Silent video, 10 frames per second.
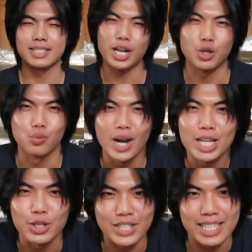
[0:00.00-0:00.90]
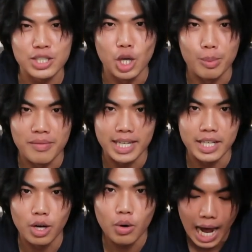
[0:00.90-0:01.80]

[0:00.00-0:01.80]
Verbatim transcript: is not your regular get to know me video.